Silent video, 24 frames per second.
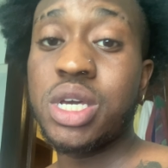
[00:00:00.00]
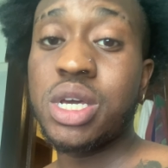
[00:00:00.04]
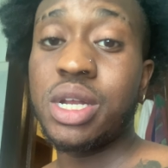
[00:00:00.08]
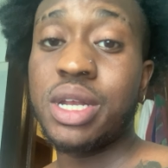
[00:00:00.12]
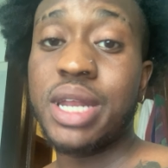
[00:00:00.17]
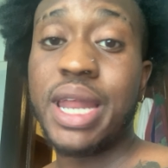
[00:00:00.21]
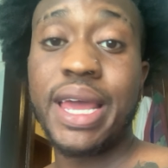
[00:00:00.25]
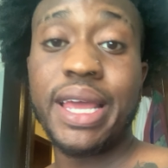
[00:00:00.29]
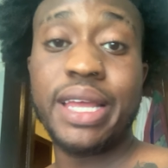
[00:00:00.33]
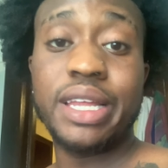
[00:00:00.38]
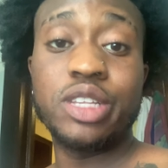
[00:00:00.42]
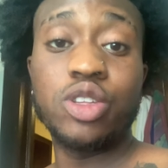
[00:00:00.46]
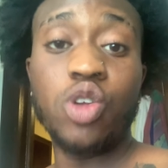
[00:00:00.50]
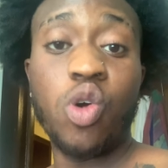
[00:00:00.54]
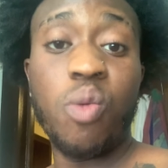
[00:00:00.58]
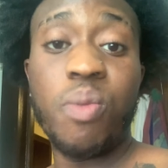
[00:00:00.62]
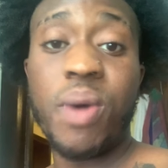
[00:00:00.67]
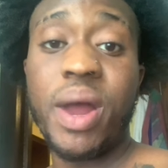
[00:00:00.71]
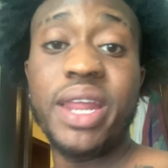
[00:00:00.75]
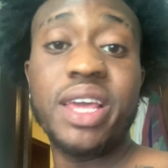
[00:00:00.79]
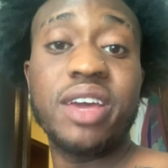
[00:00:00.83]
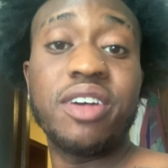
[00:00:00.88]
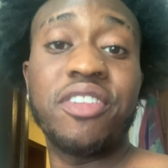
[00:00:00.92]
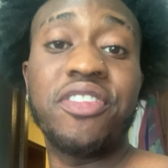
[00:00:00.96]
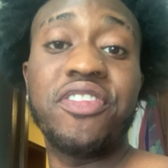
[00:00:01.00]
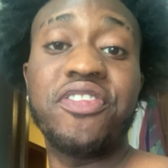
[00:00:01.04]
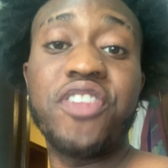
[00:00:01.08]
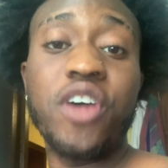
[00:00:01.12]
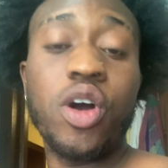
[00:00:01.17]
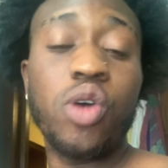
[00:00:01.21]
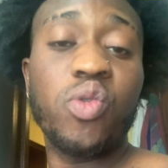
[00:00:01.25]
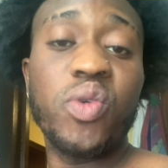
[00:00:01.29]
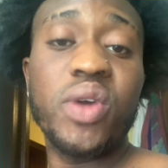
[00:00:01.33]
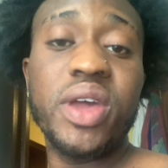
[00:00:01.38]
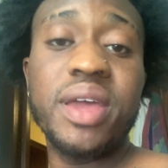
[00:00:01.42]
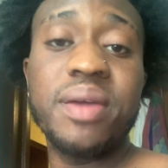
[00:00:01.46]
Like nobody could
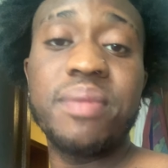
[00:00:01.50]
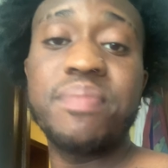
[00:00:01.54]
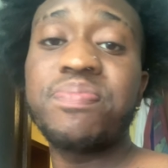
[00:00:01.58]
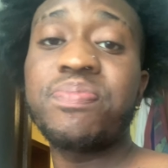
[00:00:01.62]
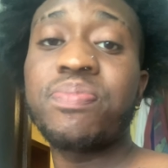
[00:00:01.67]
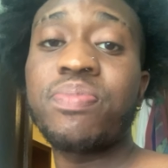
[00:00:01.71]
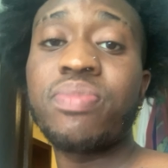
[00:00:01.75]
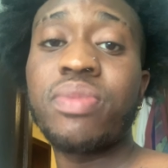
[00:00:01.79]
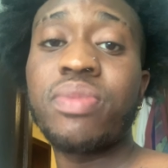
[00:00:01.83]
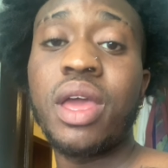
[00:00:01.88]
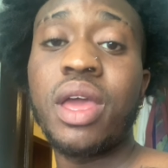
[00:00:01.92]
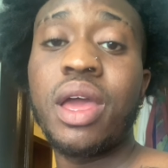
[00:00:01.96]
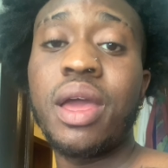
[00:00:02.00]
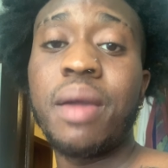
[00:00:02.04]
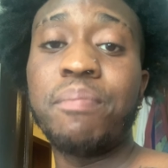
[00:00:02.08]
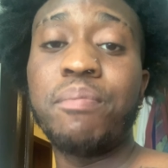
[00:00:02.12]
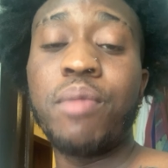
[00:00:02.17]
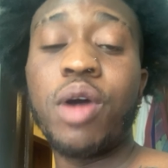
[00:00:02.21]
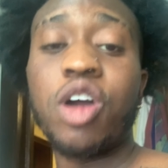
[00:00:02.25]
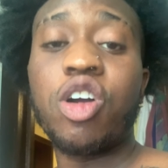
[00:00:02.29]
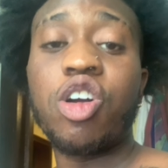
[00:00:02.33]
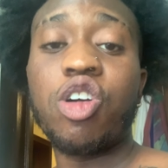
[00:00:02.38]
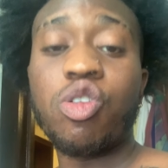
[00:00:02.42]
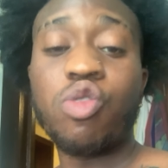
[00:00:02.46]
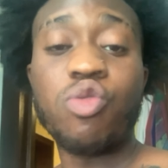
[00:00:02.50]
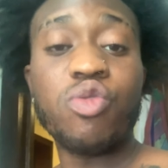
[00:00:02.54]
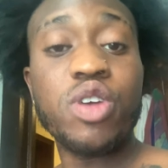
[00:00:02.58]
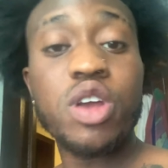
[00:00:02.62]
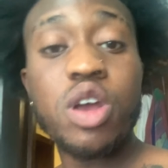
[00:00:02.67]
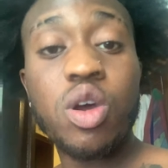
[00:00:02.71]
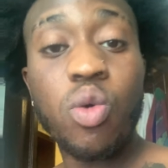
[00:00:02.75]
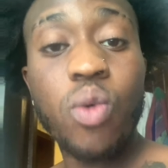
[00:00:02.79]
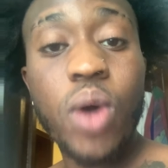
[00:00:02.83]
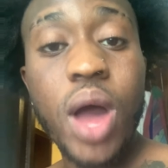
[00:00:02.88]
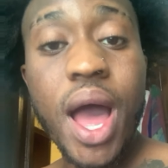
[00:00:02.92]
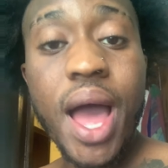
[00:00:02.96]
fuck with him, but
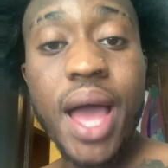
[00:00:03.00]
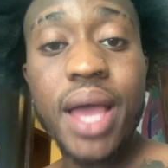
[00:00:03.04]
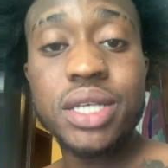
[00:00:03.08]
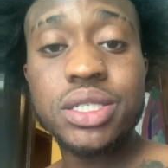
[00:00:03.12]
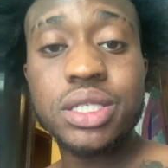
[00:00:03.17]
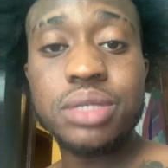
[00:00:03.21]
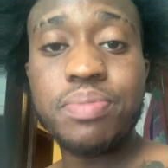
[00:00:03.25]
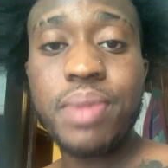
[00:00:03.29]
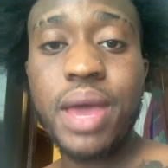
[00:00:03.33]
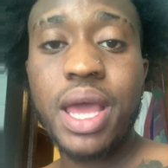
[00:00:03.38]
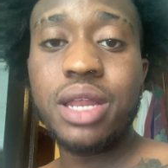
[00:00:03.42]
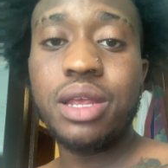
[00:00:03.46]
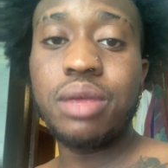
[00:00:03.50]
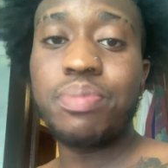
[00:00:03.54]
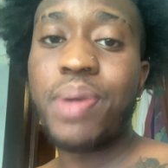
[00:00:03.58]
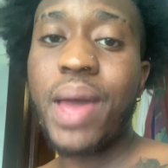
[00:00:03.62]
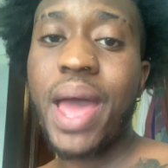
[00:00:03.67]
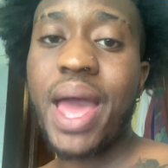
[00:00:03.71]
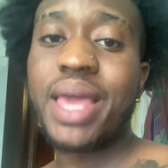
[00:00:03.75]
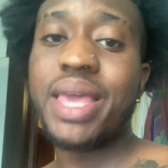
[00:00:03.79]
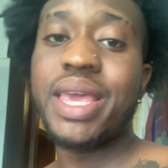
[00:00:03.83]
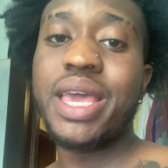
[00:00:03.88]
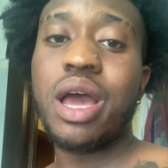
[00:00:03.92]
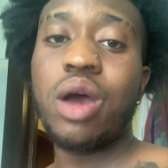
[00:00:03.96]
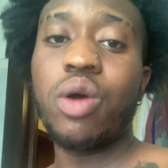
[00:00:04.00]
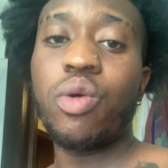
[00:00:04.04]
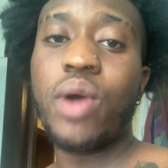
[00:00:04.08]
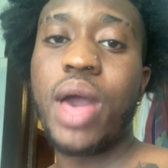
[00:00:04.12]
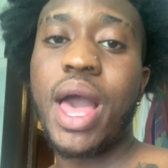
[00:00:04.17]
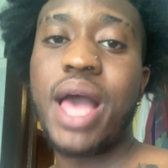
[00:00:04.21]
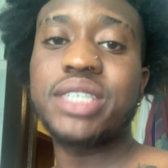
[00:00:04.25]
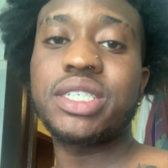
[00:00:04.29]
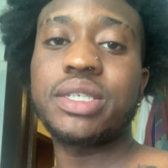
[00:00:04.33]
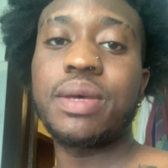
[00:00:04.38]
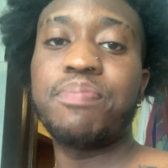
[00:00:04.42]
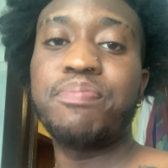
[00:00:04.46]
career wise, Manny Pacquiao
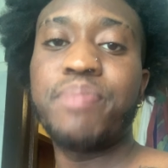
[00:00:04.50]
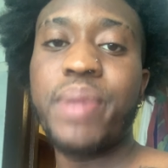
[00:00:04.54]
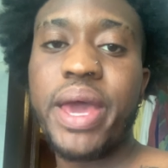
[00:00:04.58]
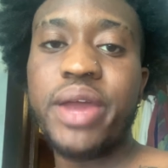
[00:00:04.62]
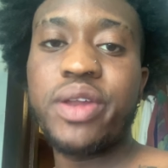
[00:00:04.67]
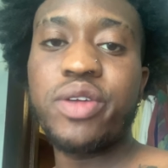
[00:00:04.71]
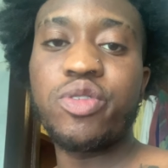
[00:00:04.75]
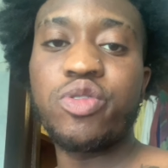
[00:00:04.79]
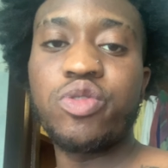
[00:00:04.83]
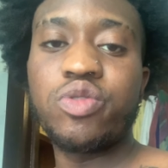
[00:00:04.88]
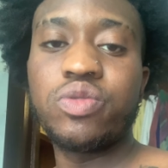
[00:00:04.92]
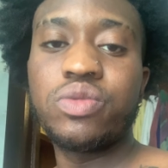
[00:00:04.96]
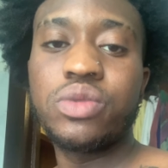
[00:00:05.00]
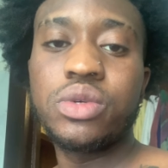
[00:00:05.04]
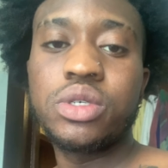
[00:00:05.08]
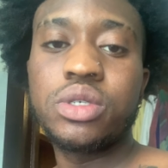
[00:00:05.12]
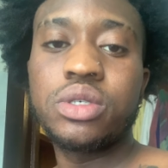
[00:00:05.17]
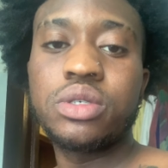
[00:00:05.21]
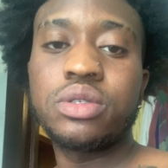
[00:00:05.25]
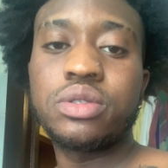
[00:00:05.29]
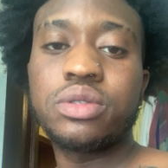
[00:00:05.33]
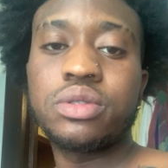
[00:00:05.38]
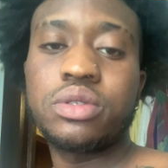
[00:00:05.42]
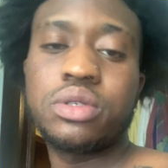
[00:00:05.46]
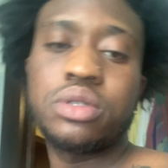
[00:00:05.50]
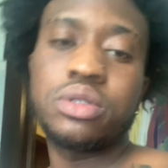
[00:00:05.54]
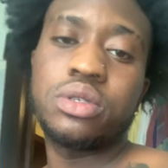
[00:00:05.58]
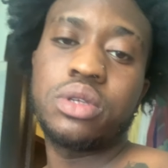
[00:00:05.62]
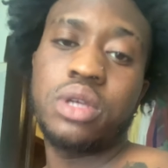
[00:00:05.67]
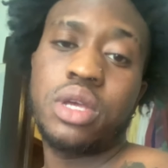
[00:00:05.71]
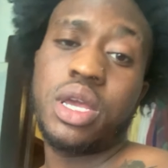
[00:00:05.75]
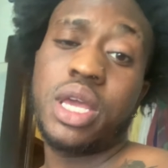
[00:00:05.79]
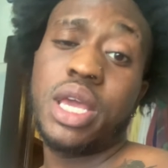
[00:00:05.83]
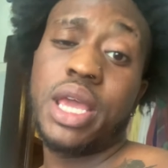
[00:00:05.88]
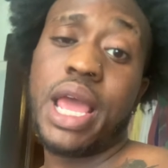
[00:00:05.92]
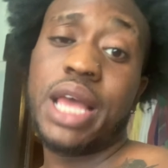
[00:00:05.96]
has a better
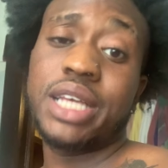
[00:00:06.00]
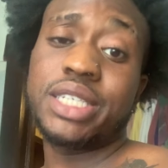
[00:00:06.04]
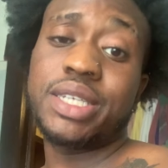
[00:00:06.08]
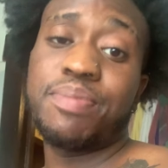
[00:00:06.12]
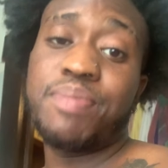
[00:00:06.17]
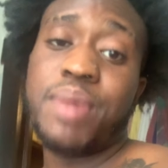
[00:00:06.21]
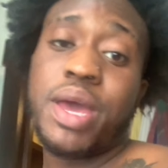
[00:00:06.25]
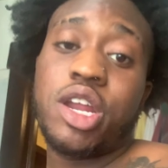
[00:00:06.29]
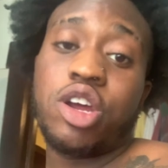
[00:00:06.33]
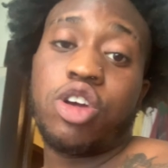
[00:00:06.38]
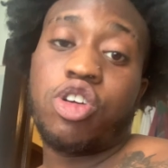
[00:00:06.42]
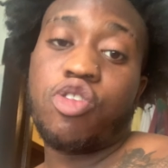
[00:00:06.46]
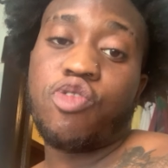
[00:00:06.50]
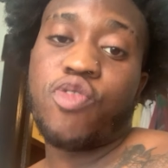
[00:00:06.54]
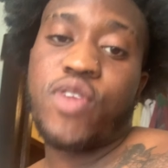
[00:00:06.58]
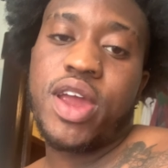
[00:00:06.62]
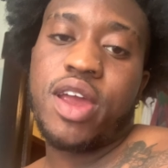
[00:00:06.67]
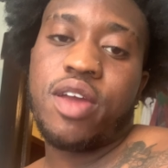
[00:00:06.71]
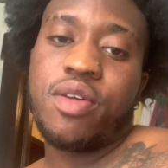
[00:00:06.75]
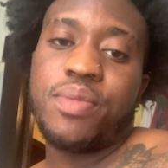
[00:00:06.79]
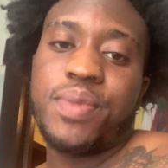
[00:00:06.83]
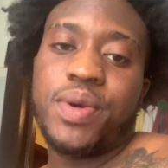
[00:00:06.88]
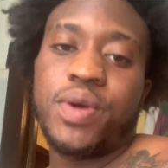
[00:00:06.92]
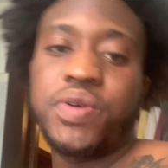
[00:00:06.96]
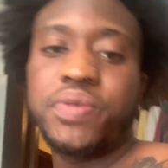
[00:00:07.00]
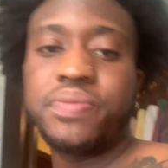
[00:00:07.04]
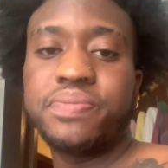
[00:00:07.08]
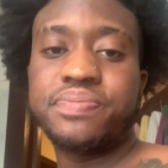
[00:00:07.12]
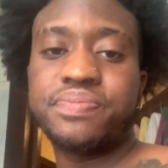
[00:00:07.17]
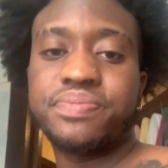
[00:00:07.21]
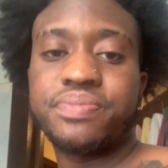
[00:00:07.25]
he has a better career, bro.